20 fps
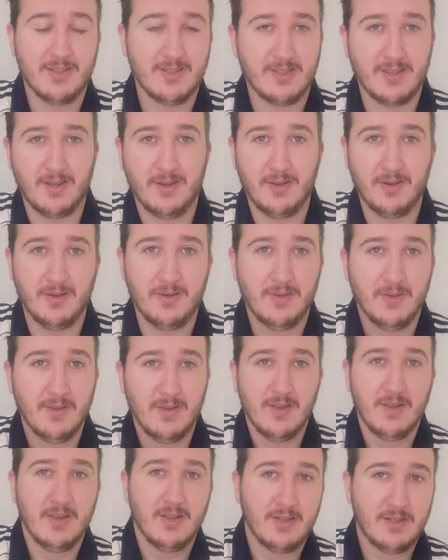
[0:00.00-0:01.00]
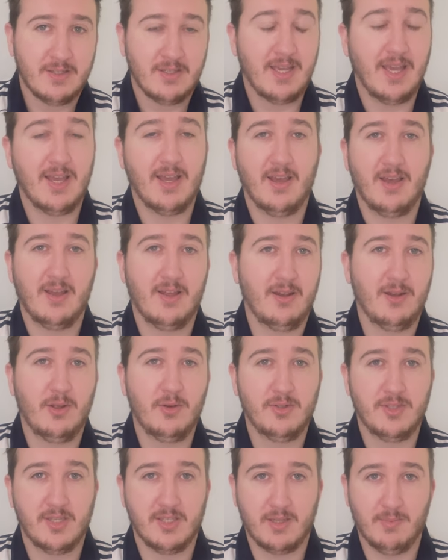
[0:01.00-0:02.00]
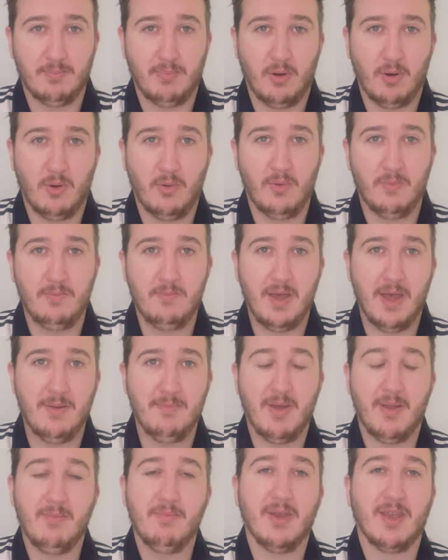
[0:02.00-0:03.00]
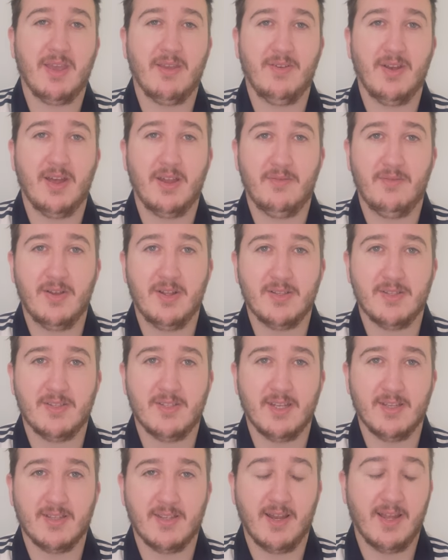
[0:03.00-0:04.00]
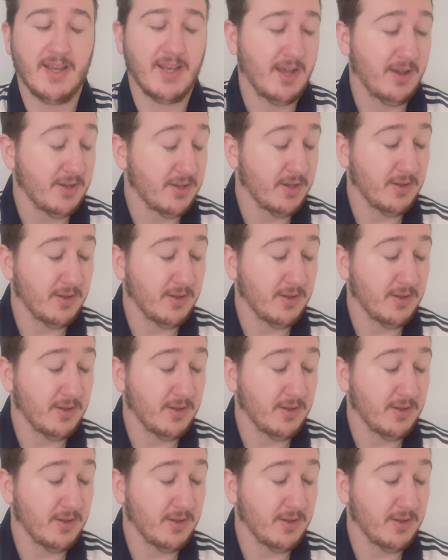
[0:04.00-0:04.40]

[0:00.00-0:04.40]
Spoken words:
So loses the ball, and then Micky van der Ven sticks a leg out.